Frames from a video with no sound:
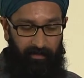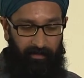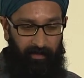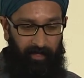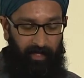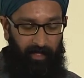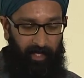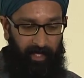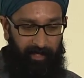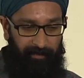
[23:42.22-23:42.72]

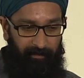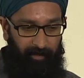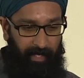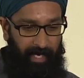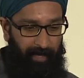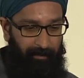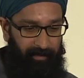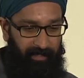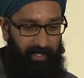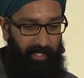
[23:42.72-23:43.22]
a lot of our
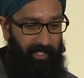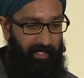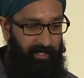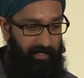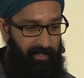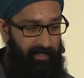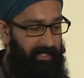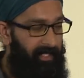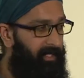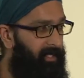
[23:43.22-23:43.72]

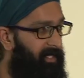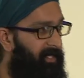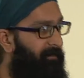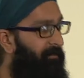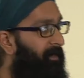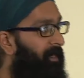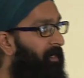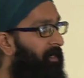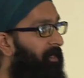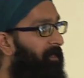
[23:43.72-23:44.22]
applications tend to
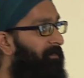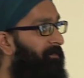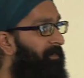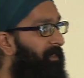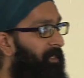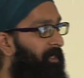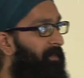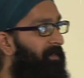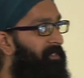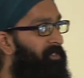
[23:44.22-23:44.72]
evolve,
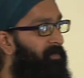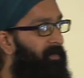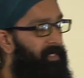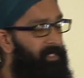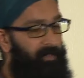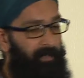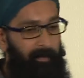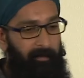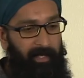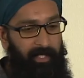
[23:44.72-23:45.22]
this way.
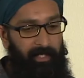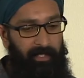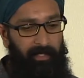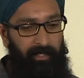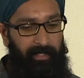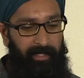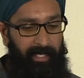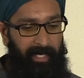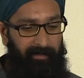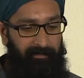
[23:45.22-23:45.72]
So I mentioned
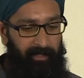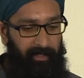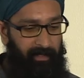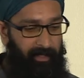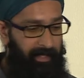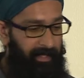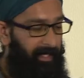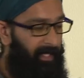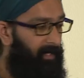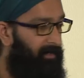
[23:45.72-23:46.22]
like having
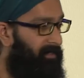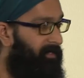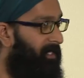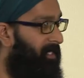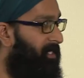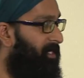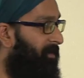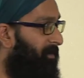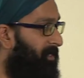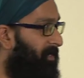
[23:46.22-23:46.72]
lighthouse
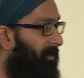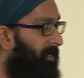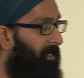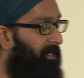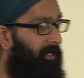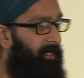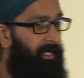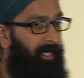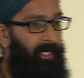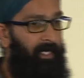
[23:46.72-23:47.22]
customers that we
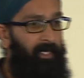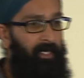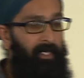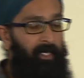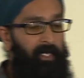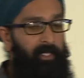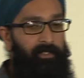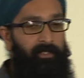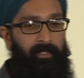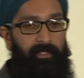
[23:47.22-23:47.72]
look at.
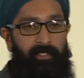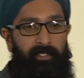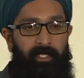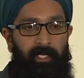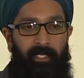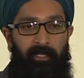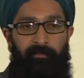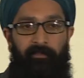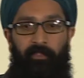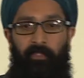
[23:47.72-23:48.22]
So the
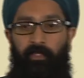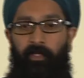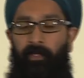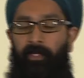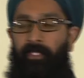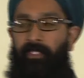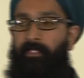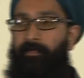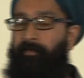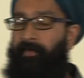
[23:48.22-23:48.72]
city of New
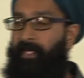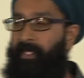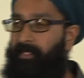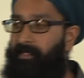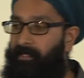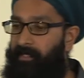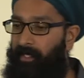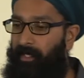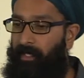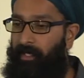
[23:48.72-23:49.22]
York
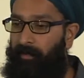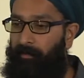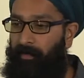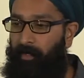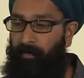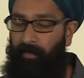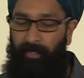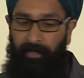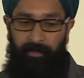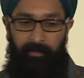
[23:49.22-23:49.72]
spent
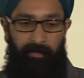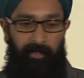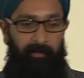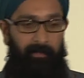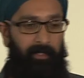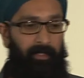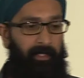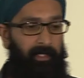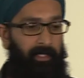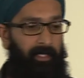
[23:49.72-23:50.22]
around $3
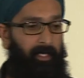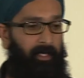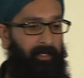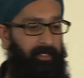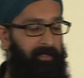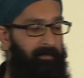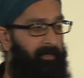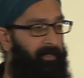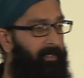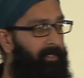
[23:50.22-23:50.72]
million
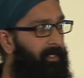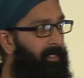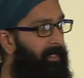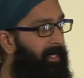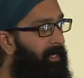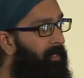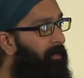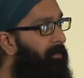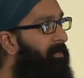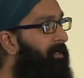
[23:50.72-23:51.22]
building
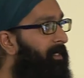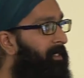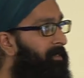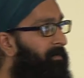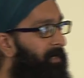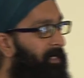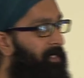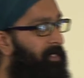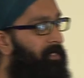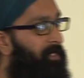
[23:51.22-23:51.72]
that open
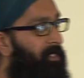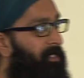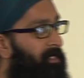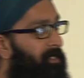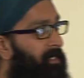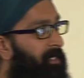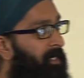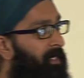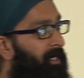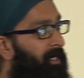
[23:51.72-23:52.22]
expenditures